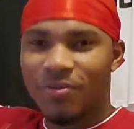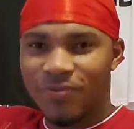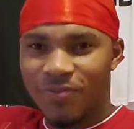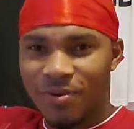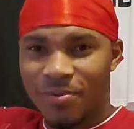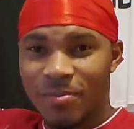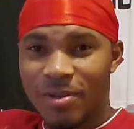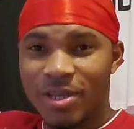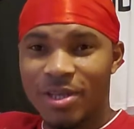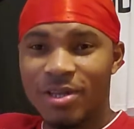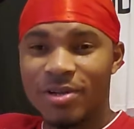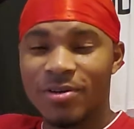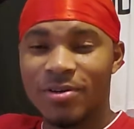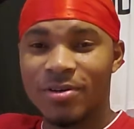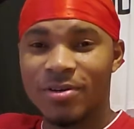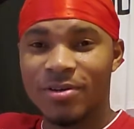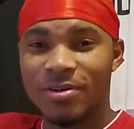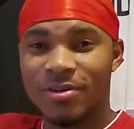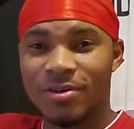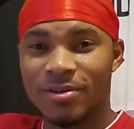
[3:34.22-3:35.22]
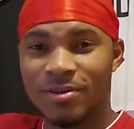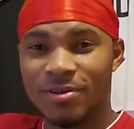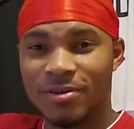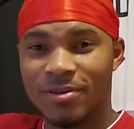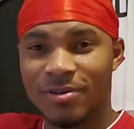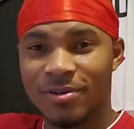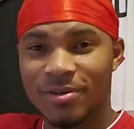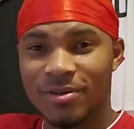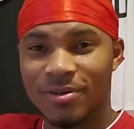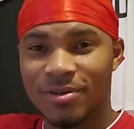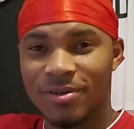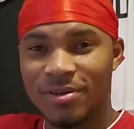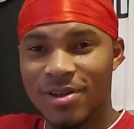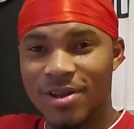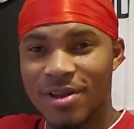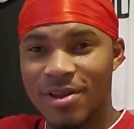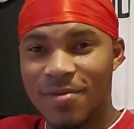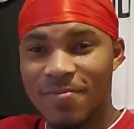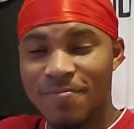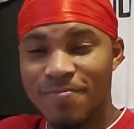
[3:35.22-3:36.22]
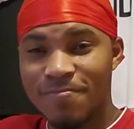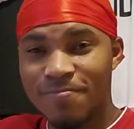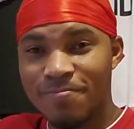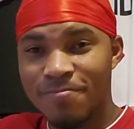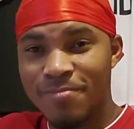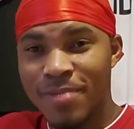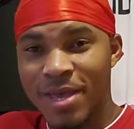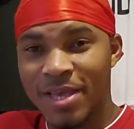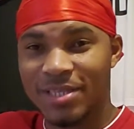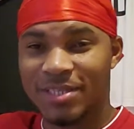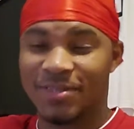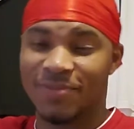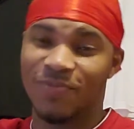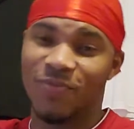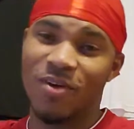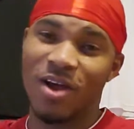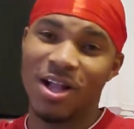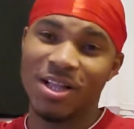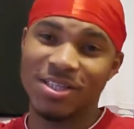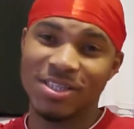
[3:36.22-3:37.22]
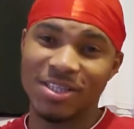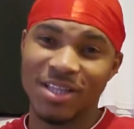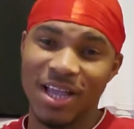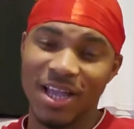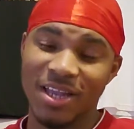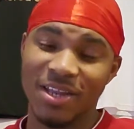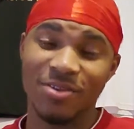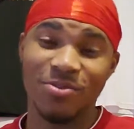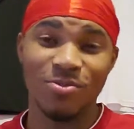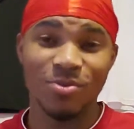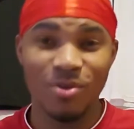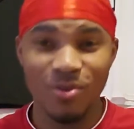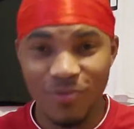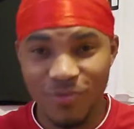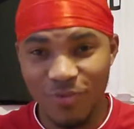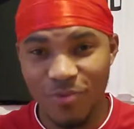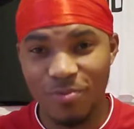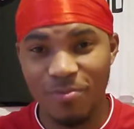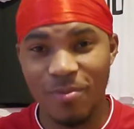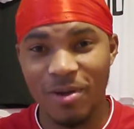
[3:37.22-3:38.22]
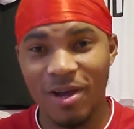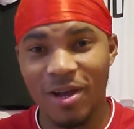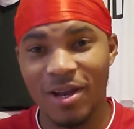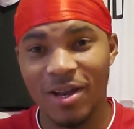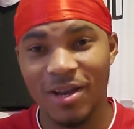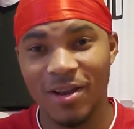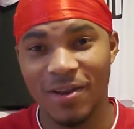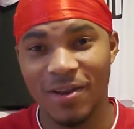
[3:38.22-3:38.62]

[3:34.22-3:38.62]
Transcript: Firmino, the best false nine in world football.